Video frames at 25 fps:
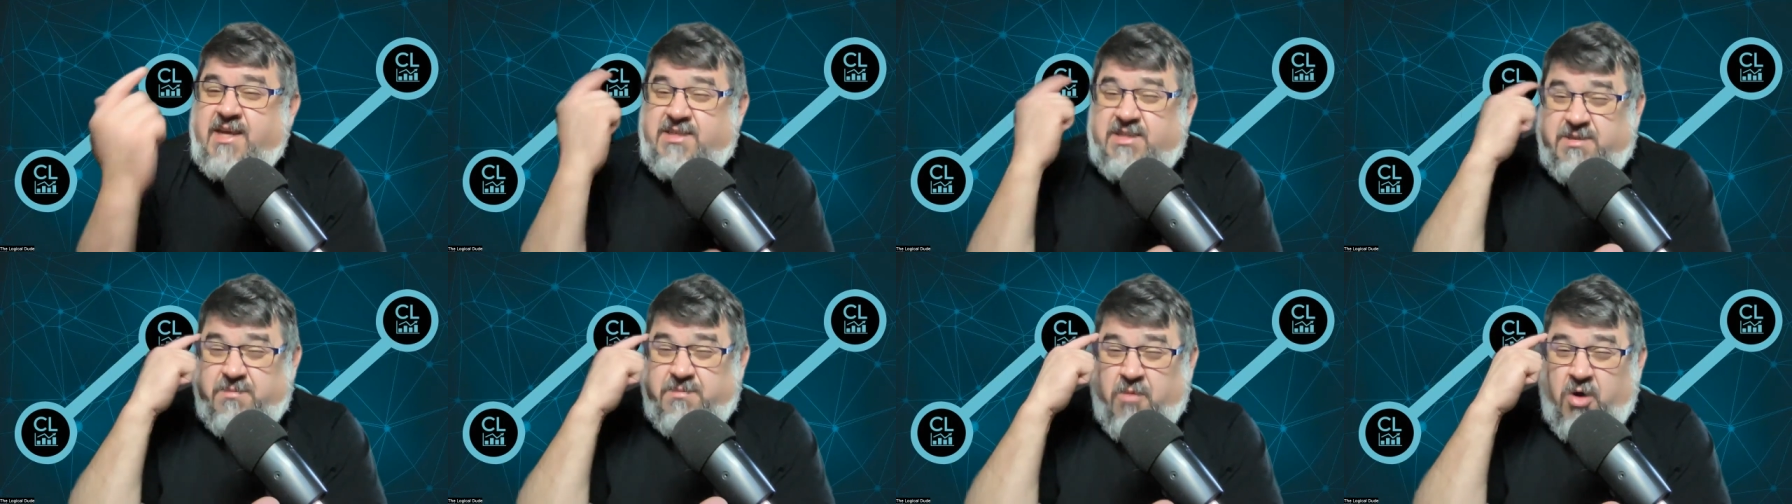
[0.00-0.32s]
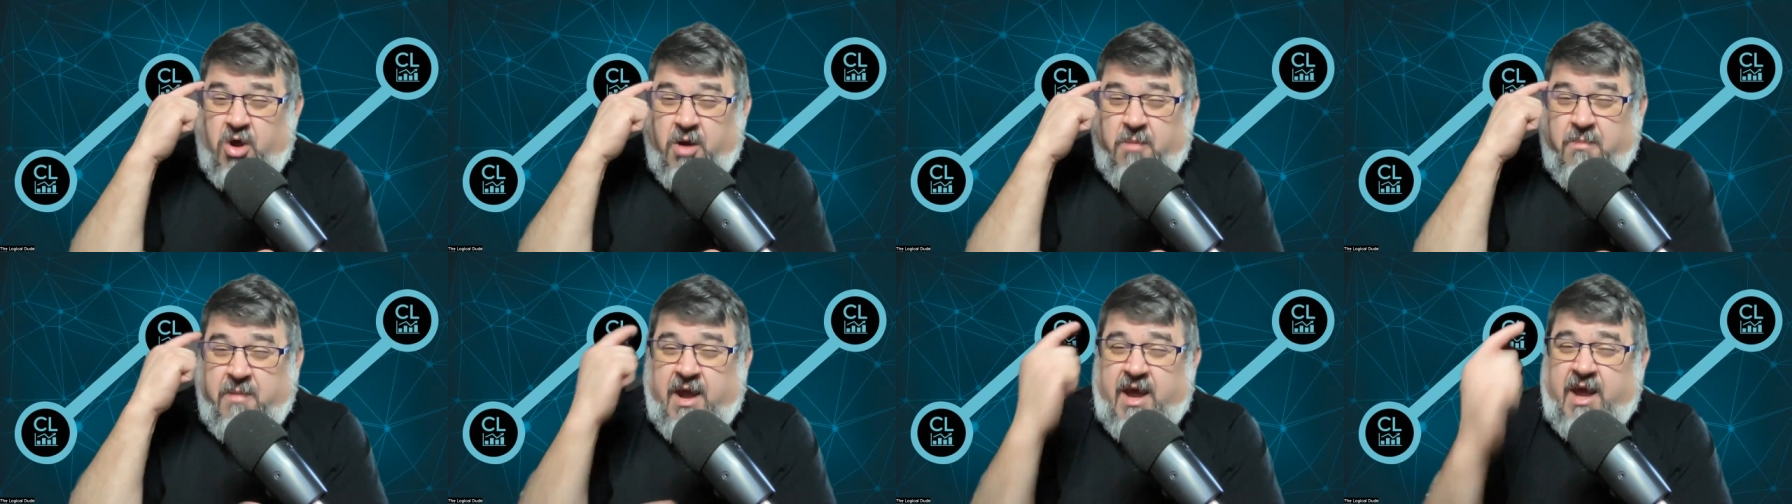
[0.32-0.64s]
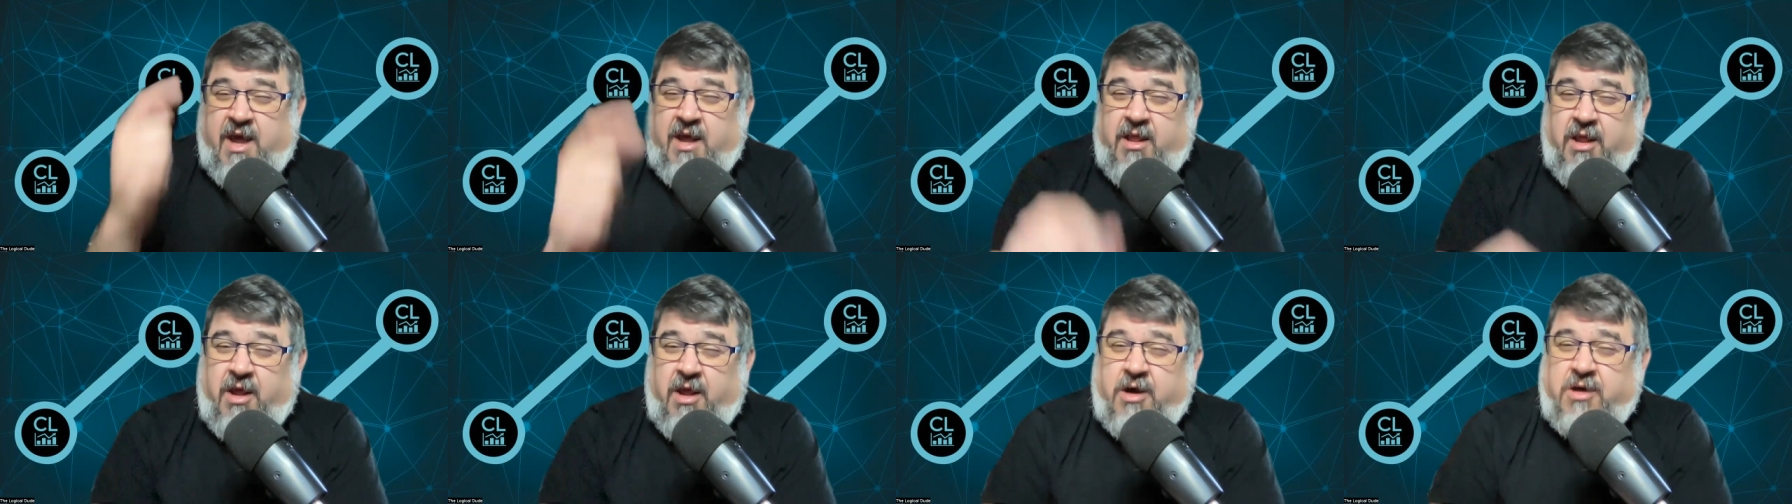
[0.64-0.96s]
a smart
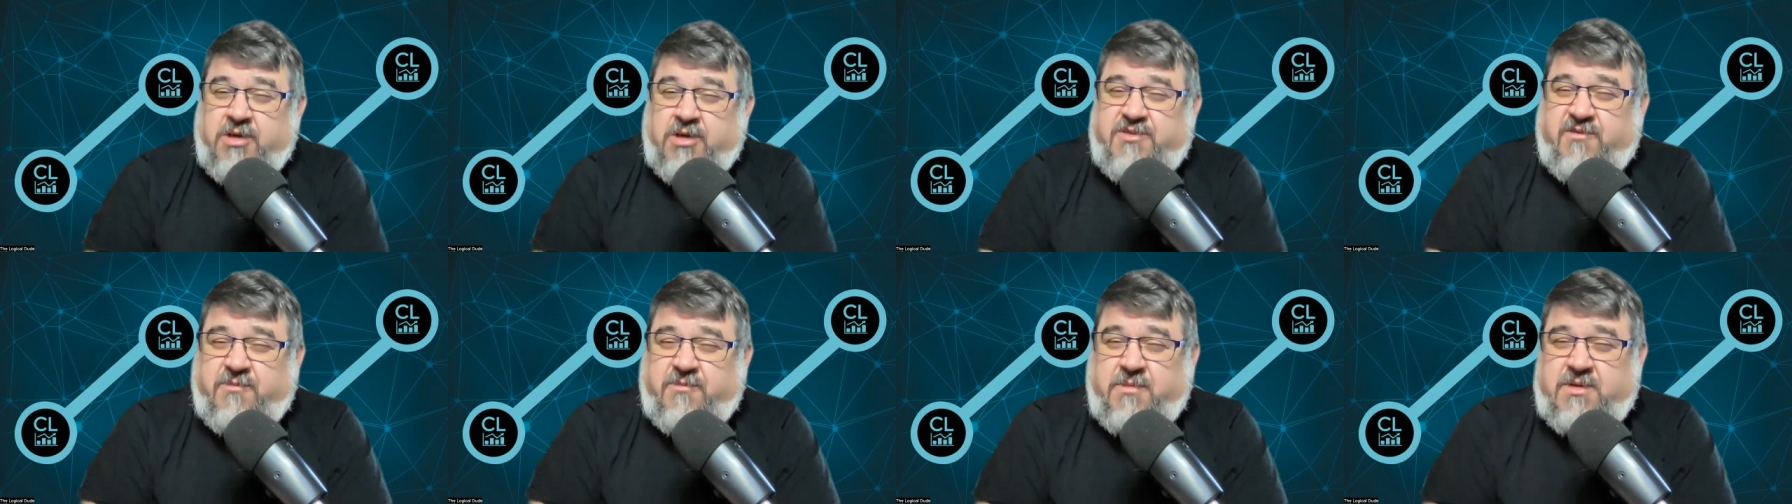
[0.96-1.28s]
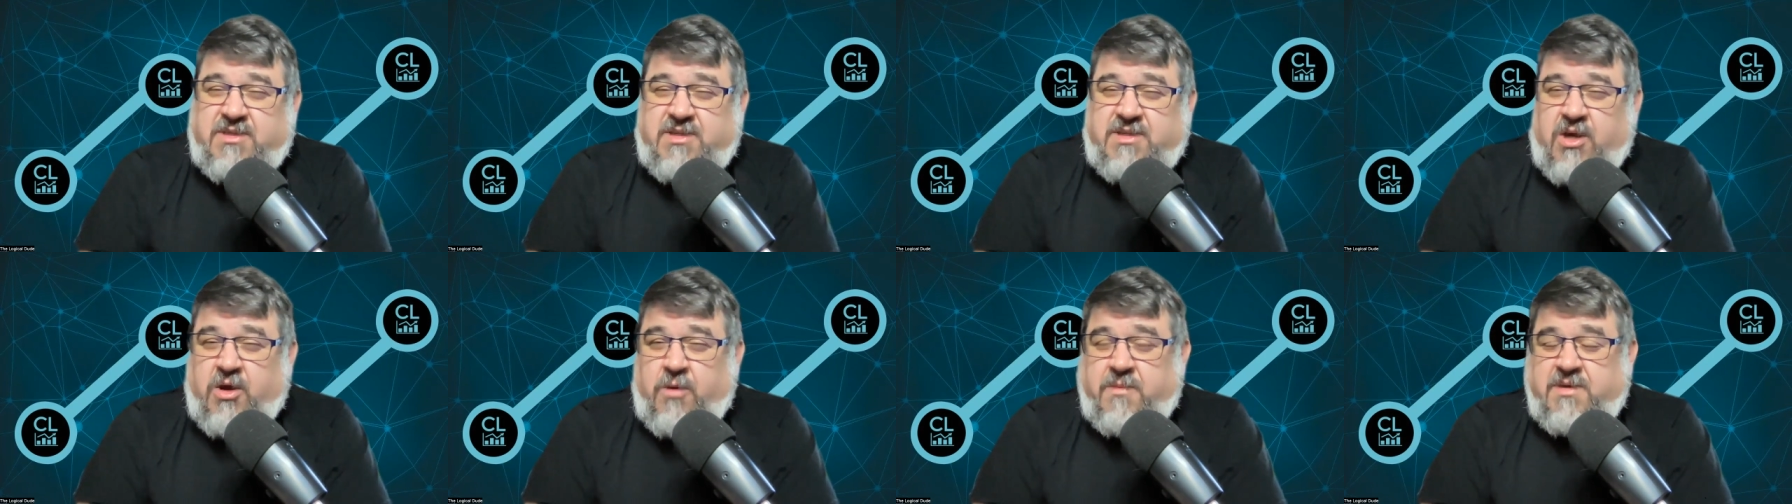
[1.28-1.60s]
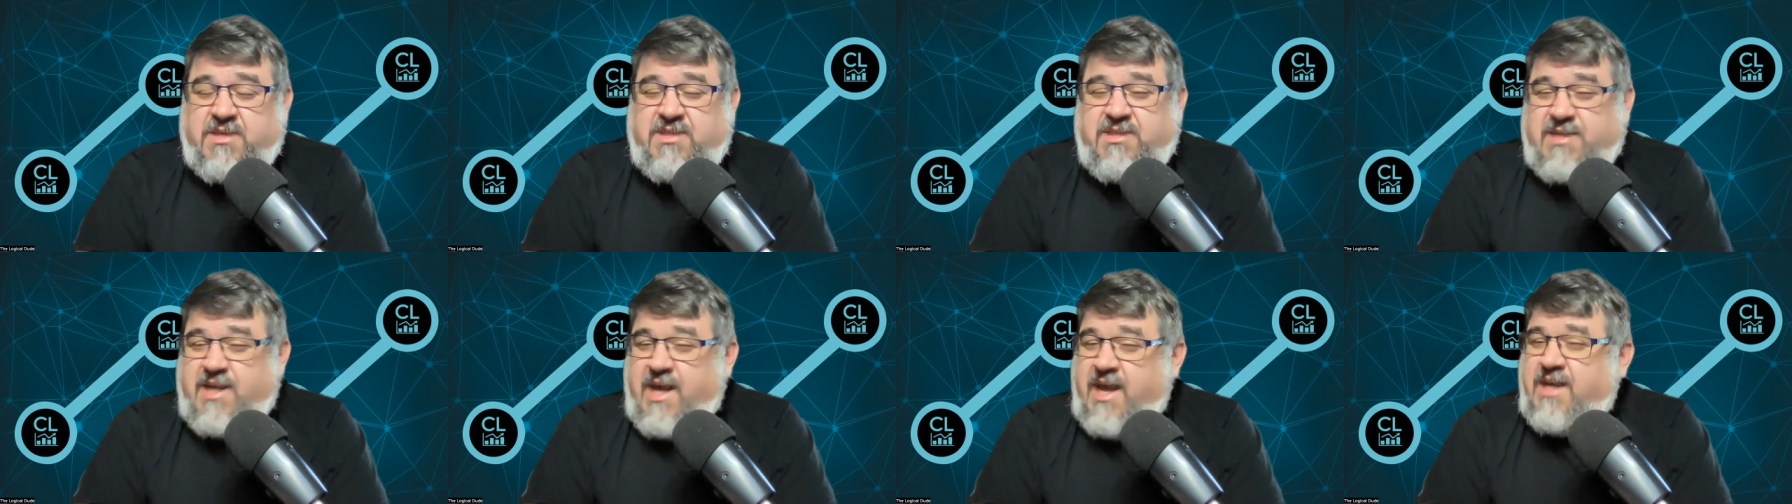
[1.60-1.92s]
man learns from his own
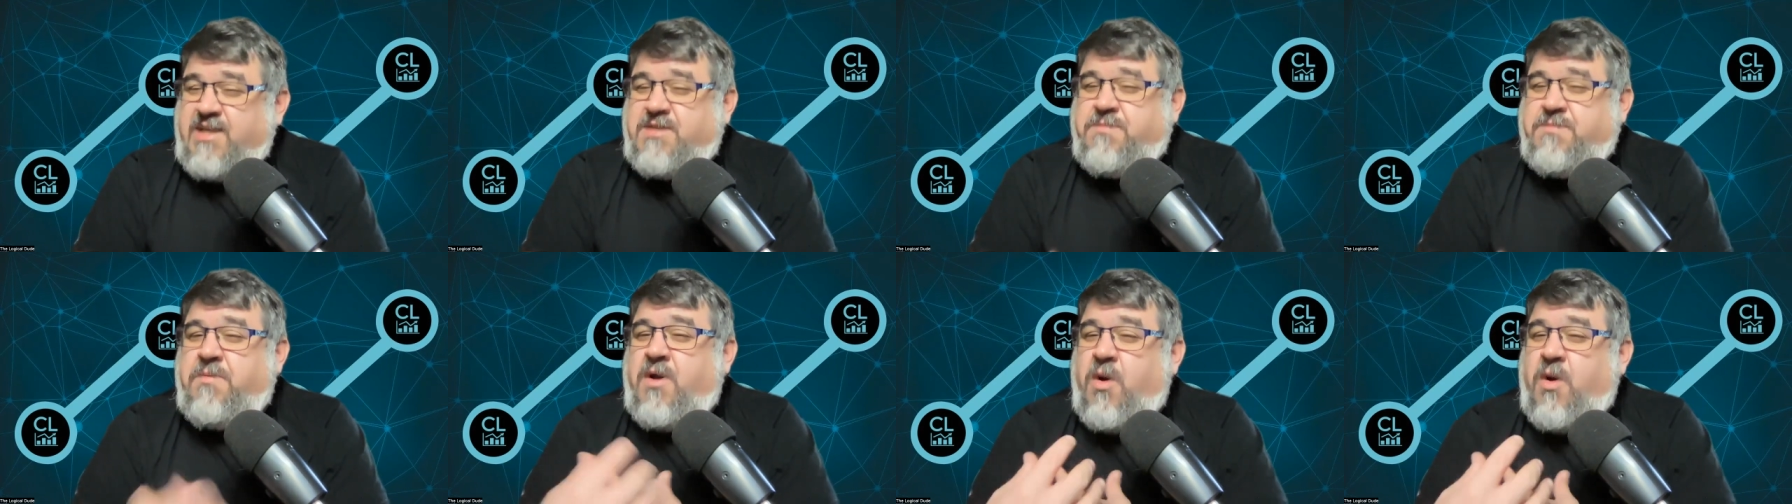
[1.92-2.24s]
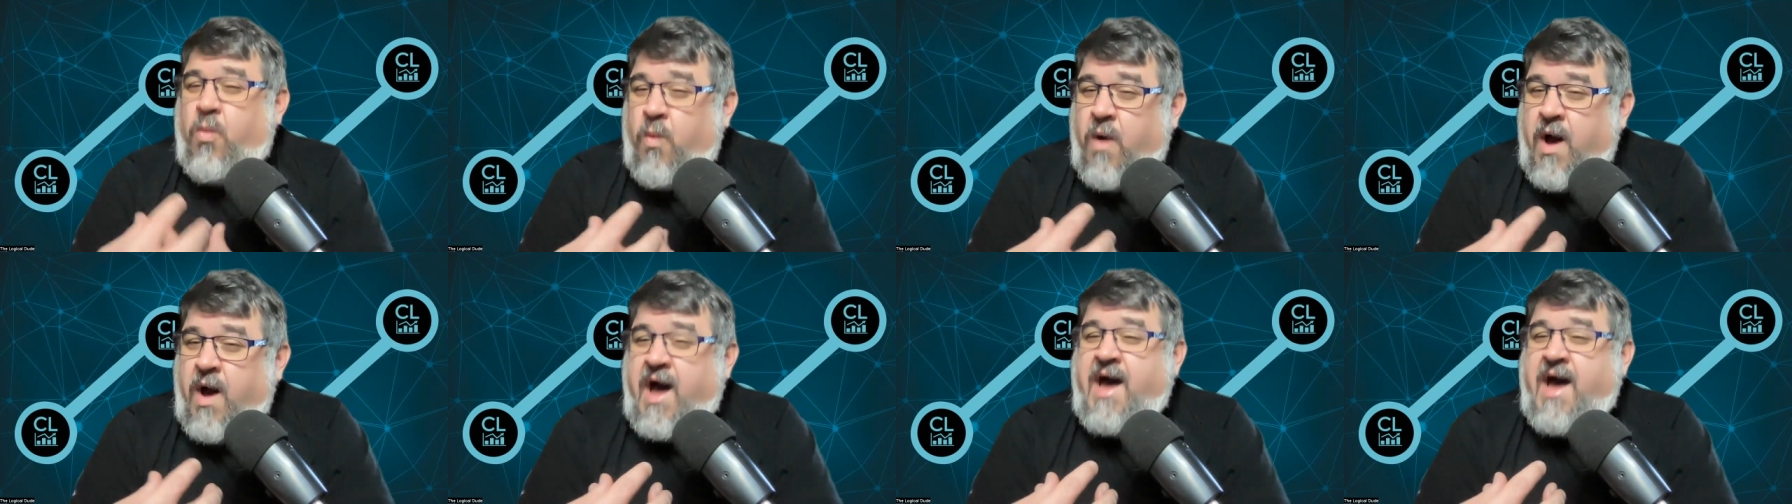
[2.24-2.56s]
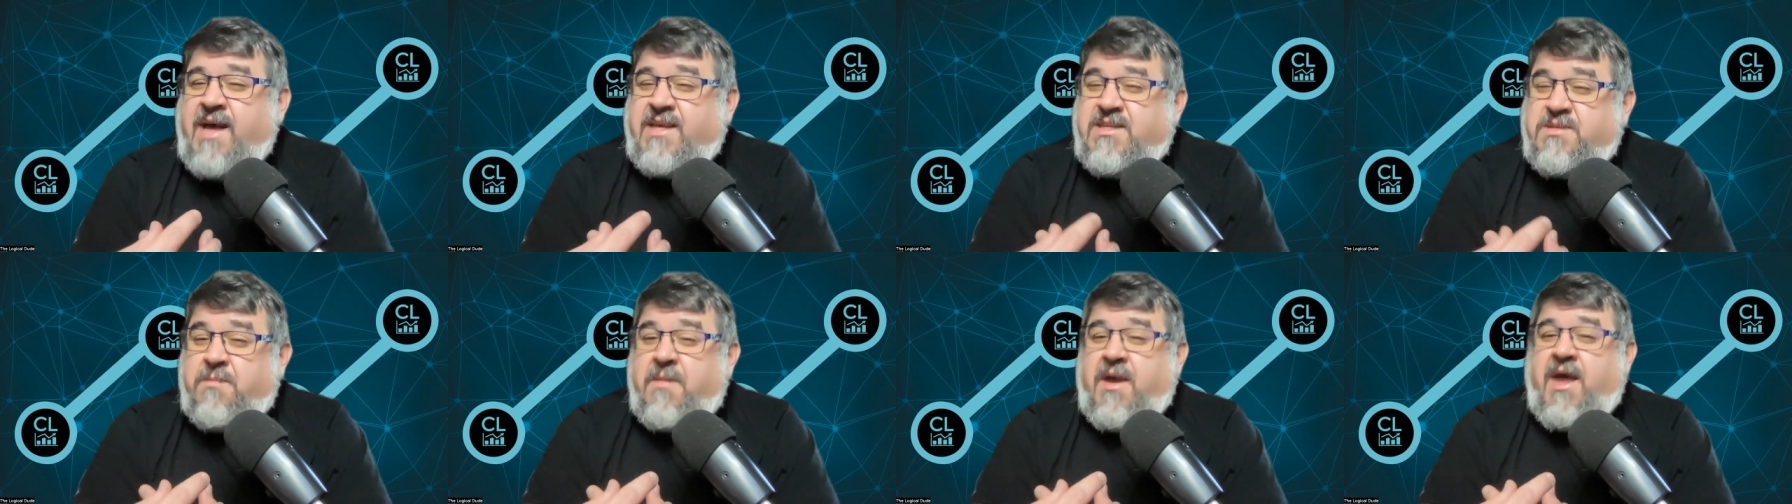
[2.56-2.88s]
mistakes, but a
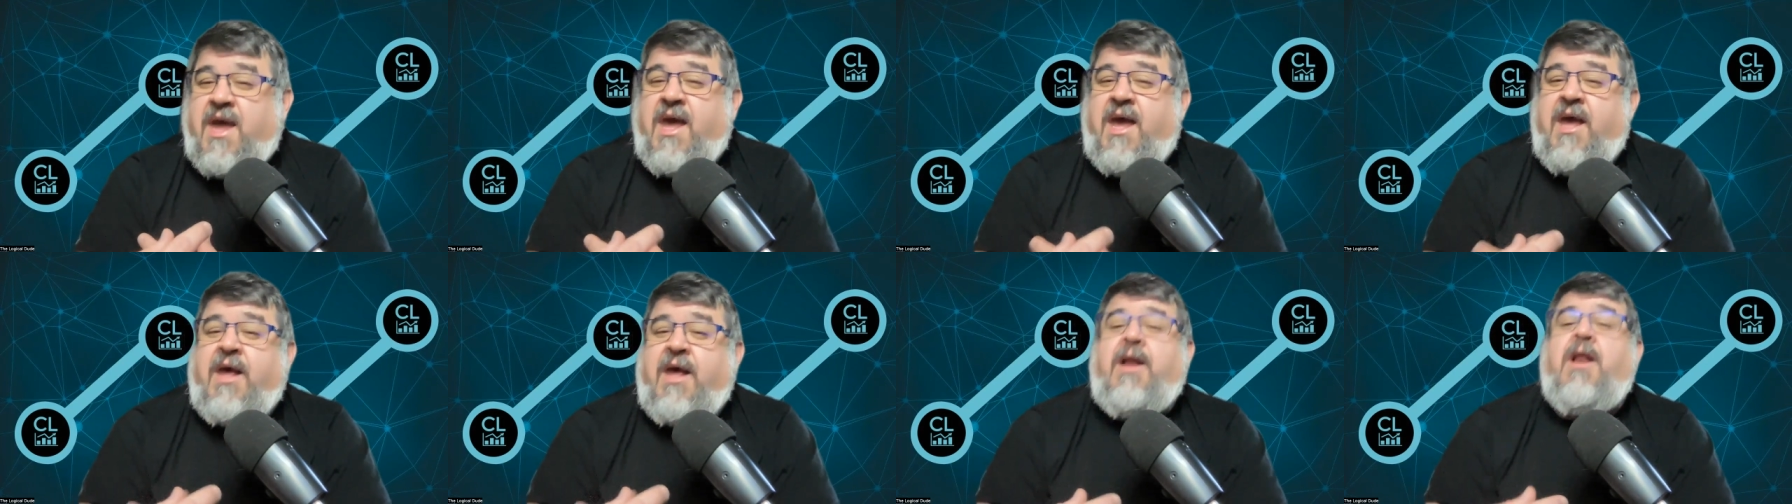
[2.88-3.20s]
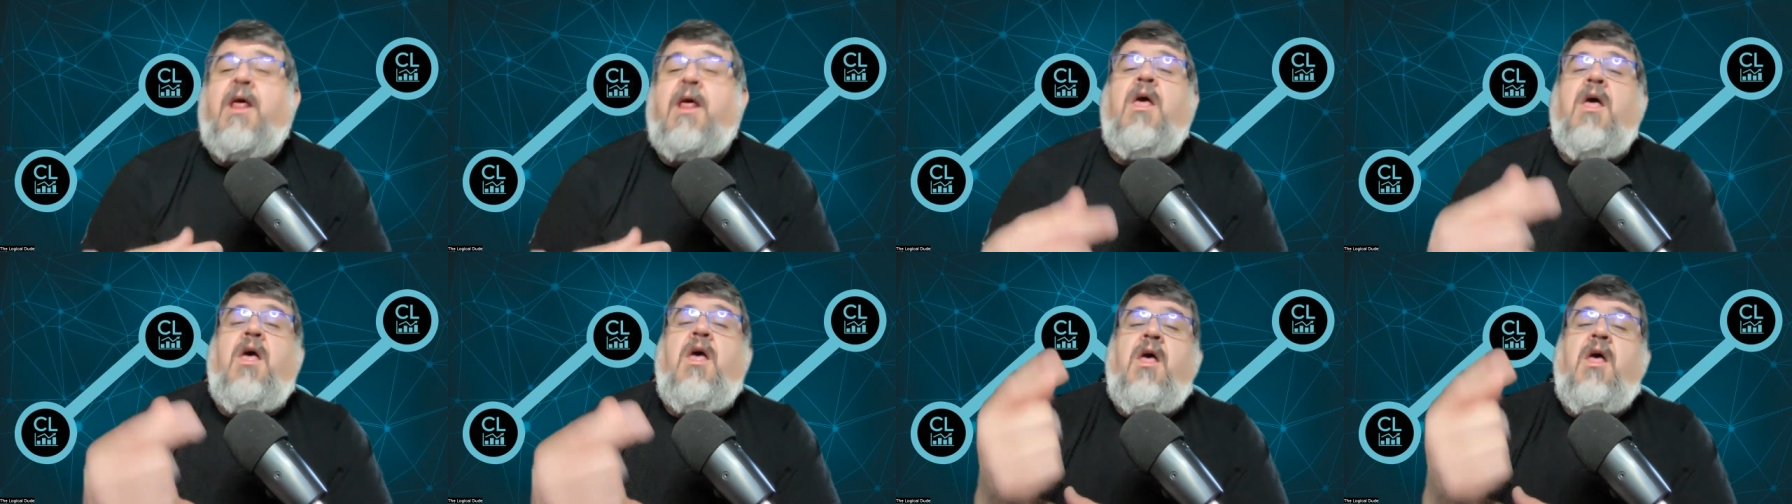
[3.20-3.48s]
wise man